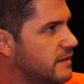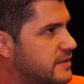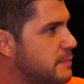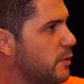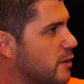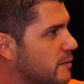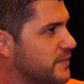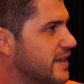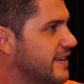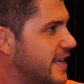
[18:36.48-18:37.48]
deeper
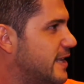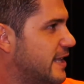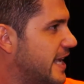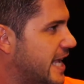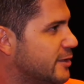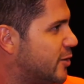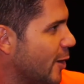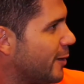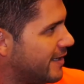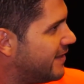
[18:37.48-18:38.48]
like in
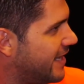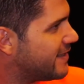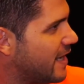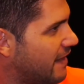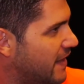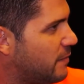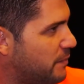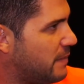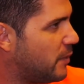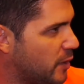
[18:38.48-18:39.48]
jokes and things that I think
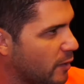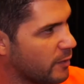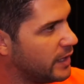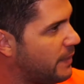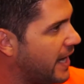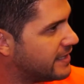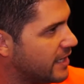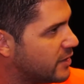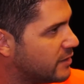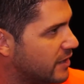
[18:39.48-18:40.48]
people who are really paying
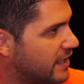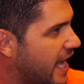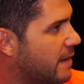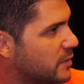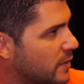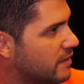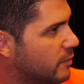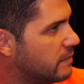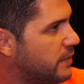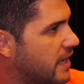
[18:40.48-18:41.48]
attention to the games
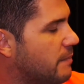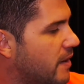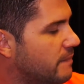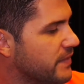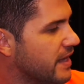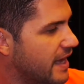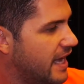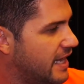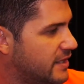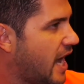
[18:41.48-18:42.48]
would pick up on,
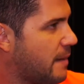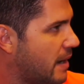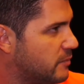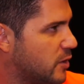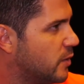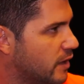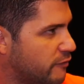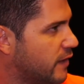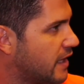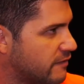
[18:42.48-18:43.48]
and in time I'm sure we'll look
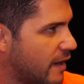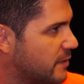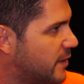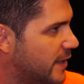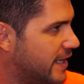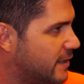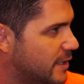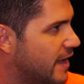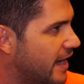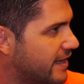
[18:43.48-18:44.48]
for lots of opportunities to
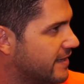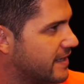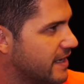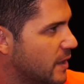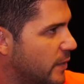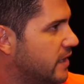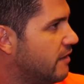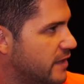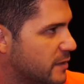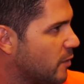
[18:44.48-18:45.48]
do that because we
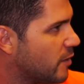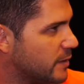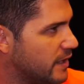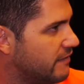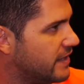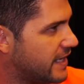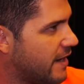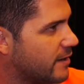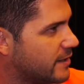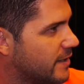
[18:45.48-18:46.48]
love these worlds, we love these
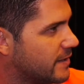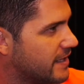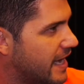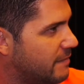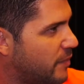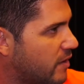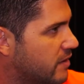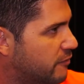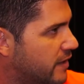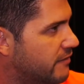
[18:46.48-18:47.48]
characters, and part of
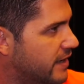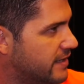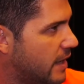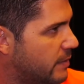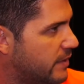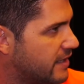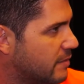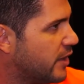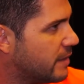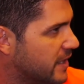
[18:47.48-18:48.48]
the fun of it is that we get to
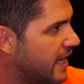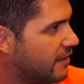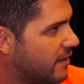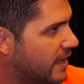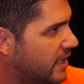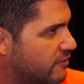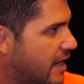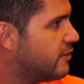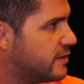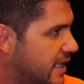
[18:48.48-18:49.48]
bring them together and you've
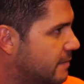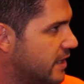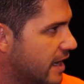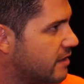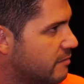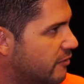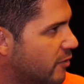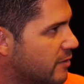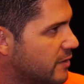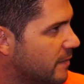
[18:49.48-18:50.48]
never seen them together
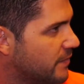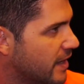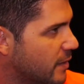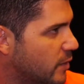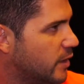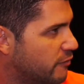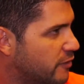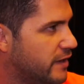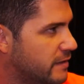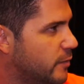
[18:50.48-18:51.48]
before, so we'll look for
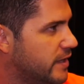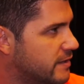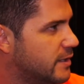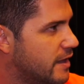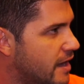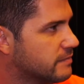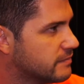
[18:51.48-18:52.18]
fun ways to do that.